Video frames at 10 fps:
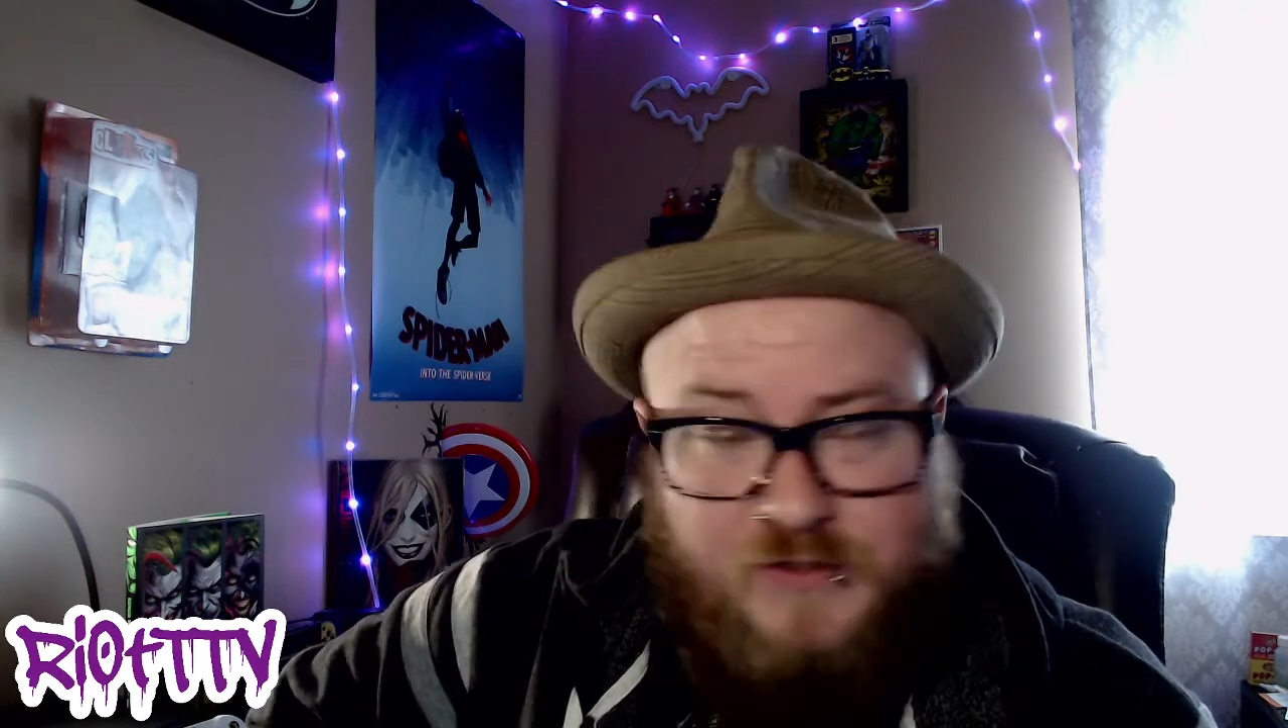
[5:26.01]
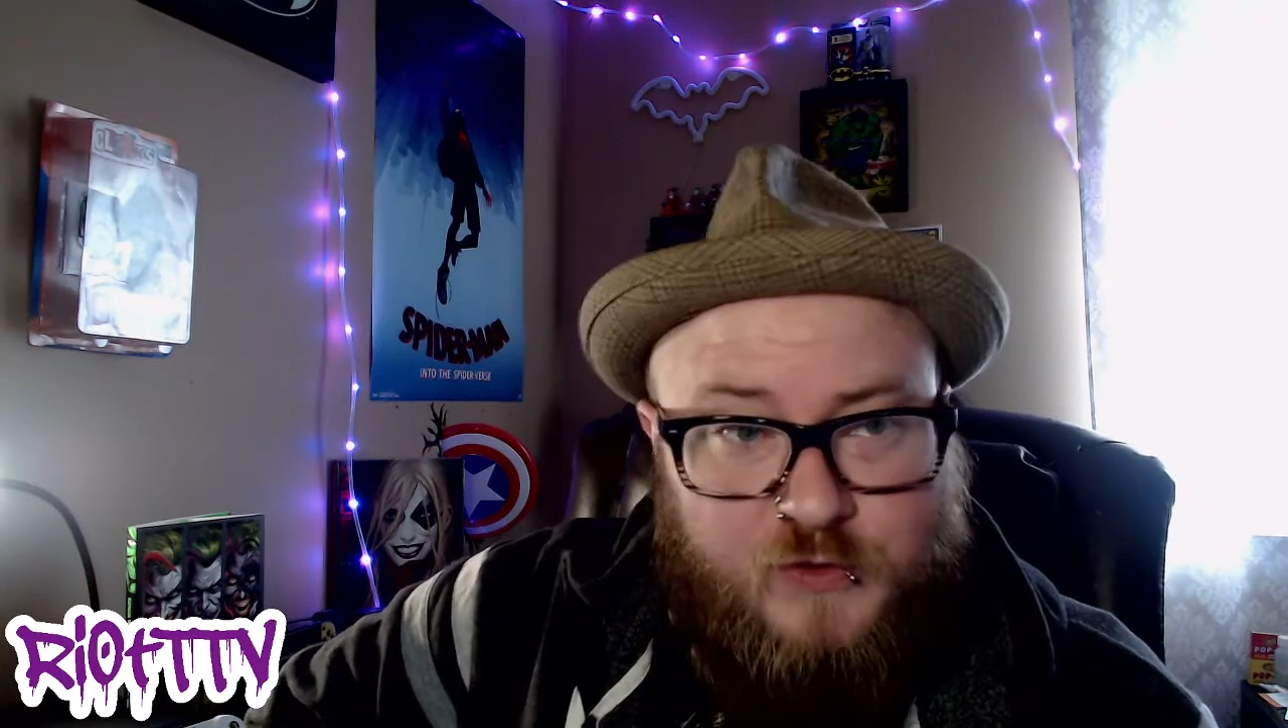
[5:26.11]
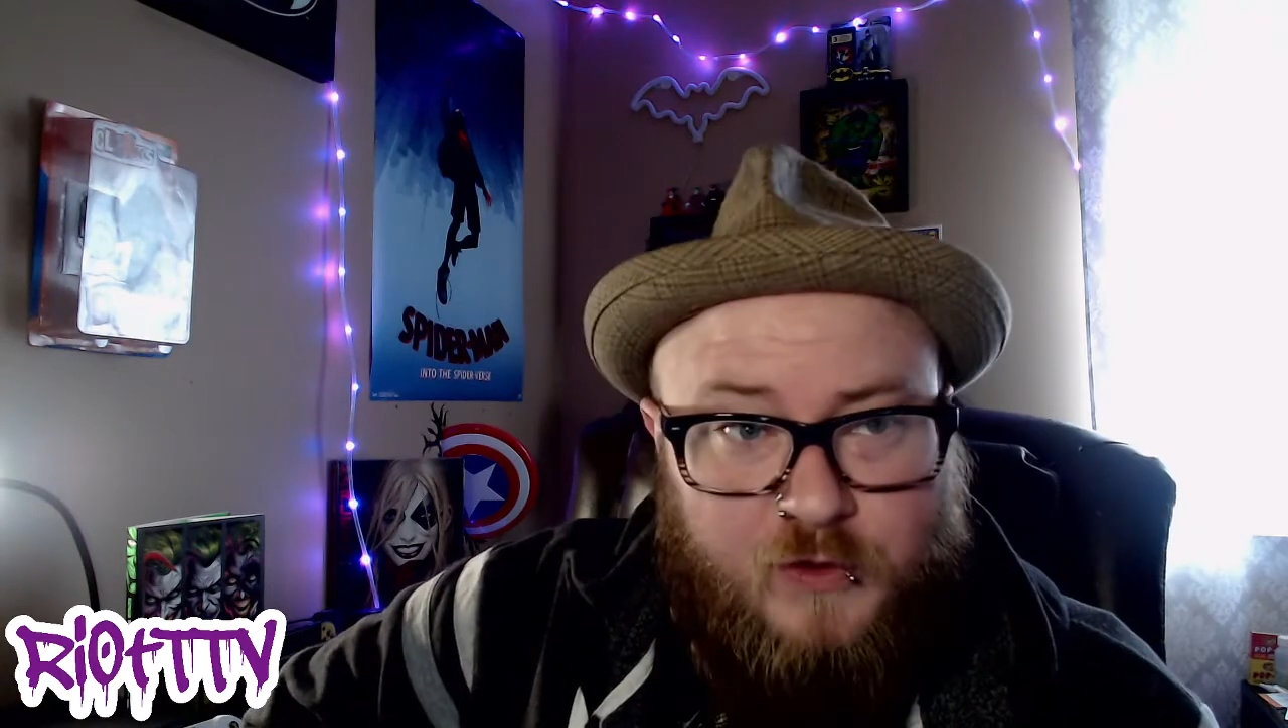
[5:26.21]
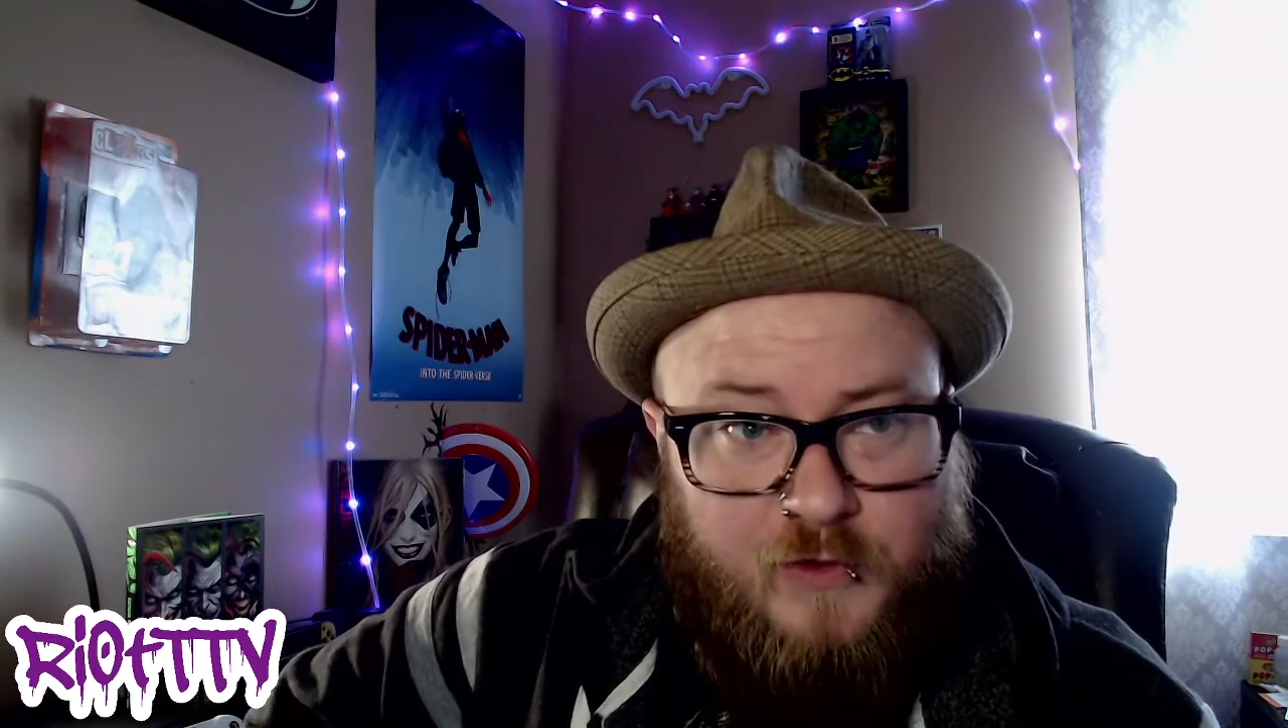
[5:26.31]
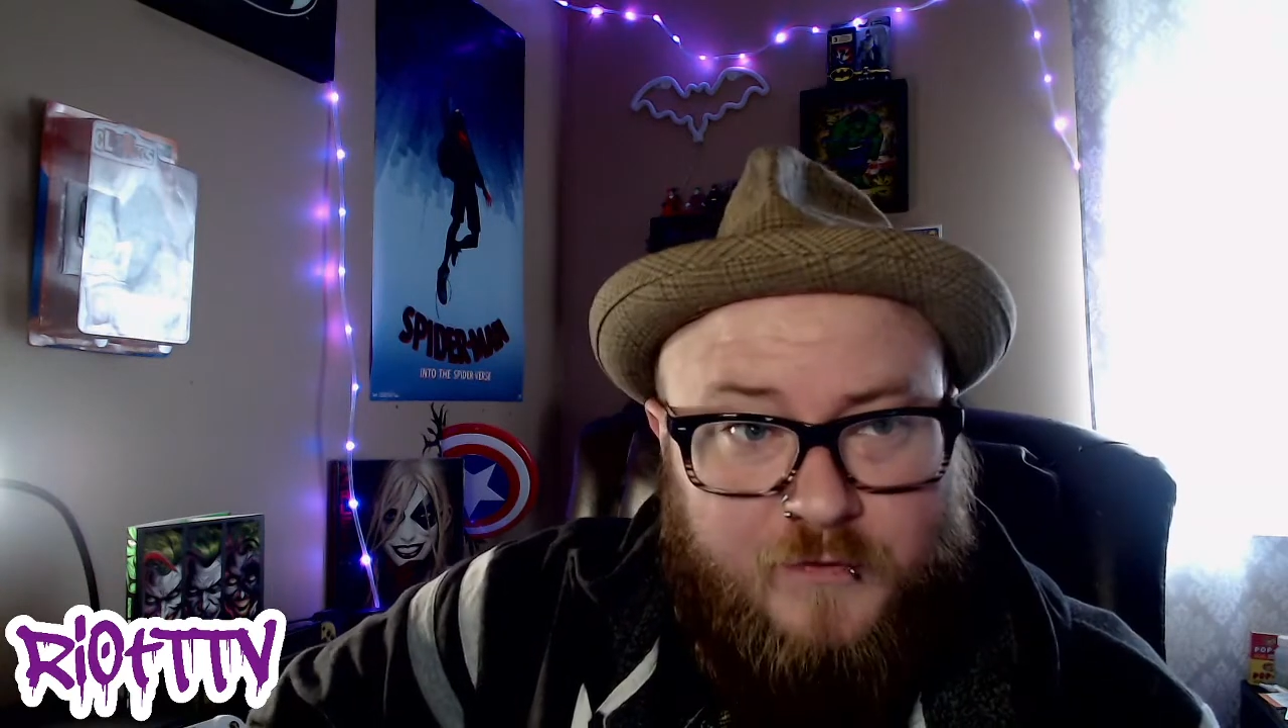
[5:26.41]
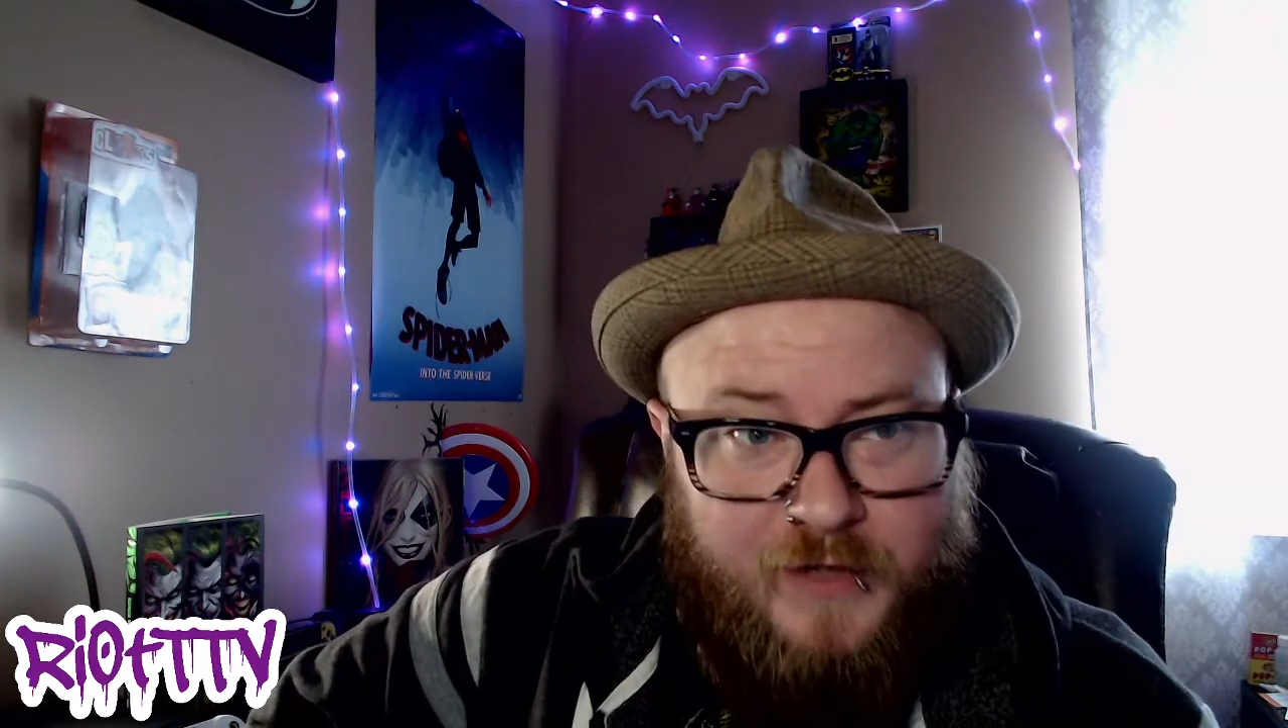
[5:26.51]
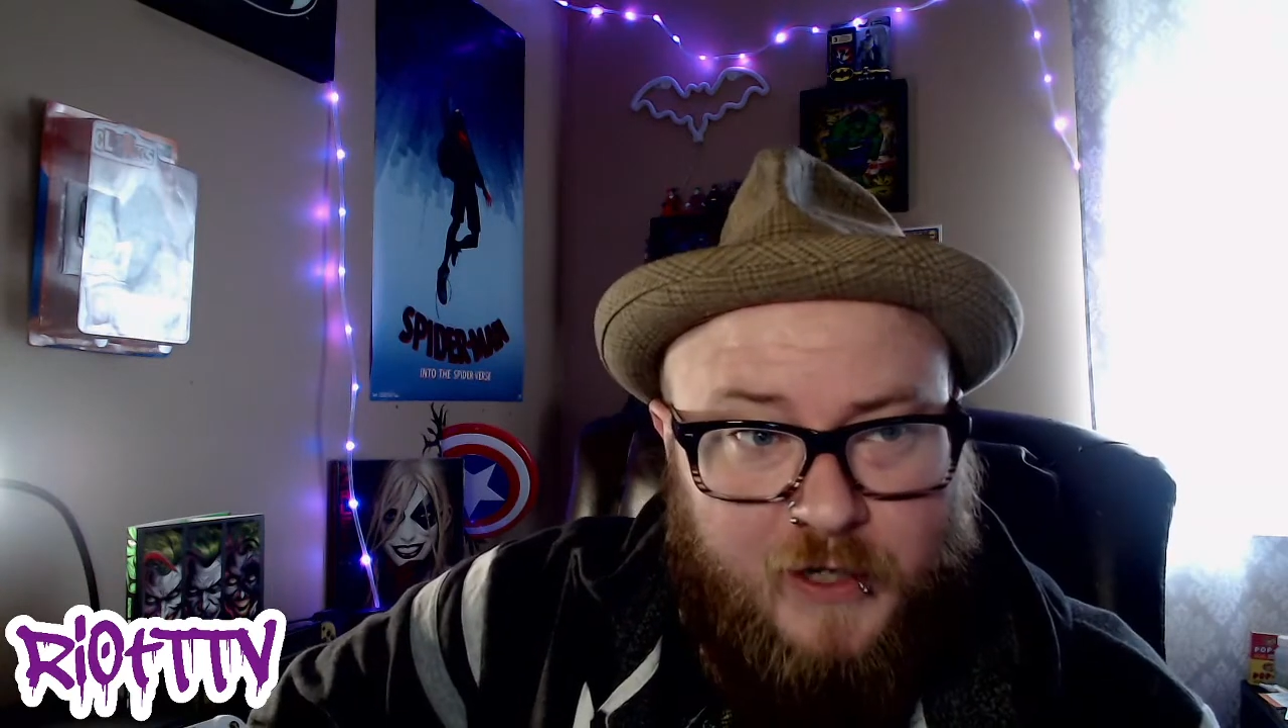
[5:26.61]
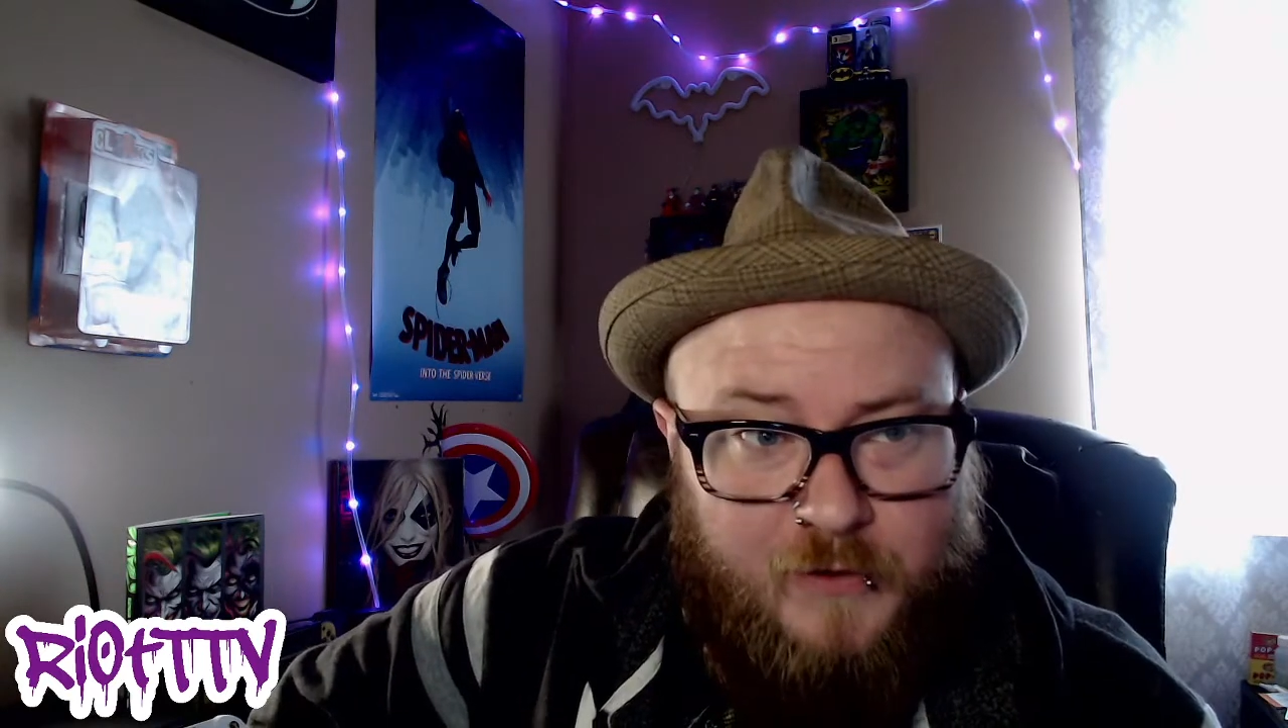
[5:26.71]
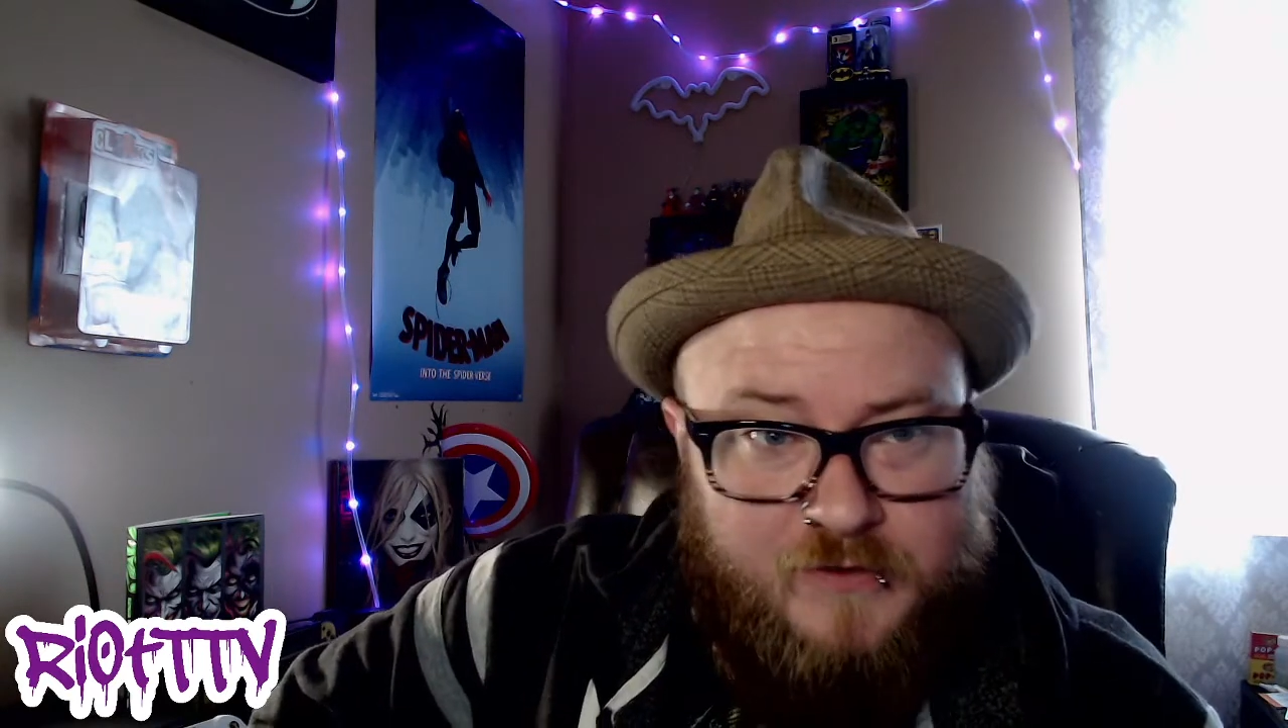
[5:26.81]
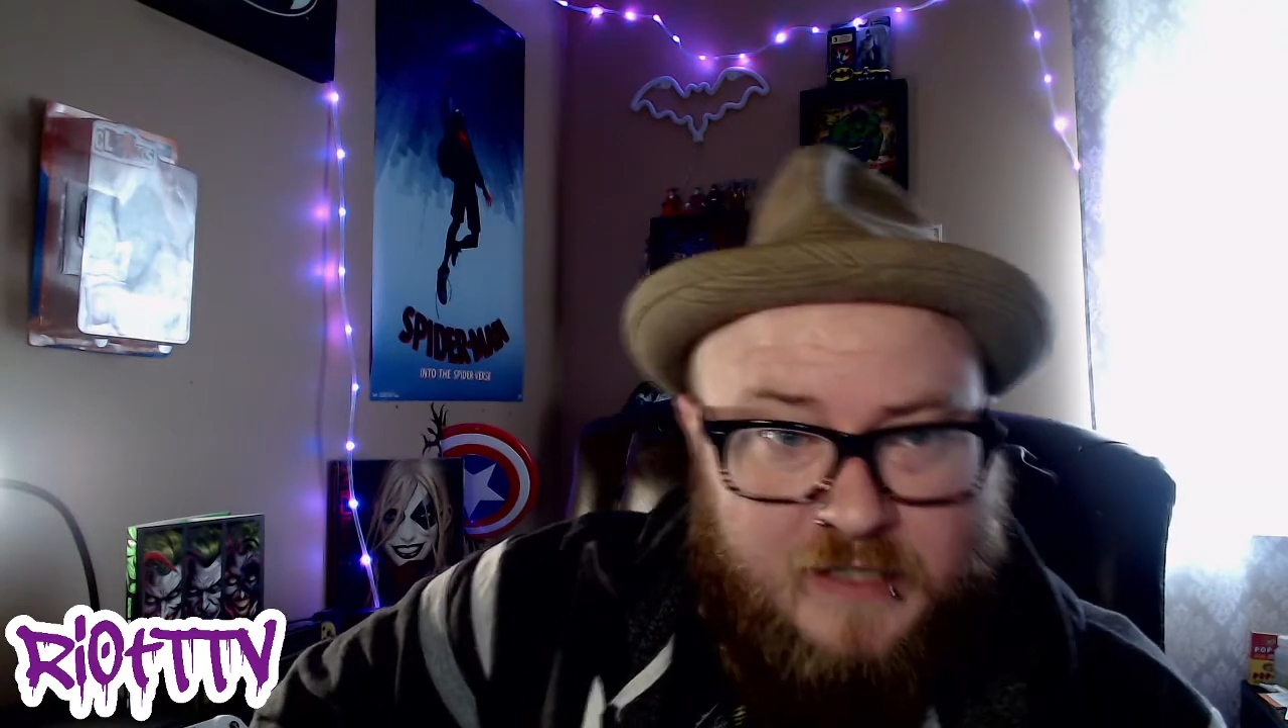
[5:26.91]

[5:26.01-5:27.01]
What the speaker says: tutorial videos,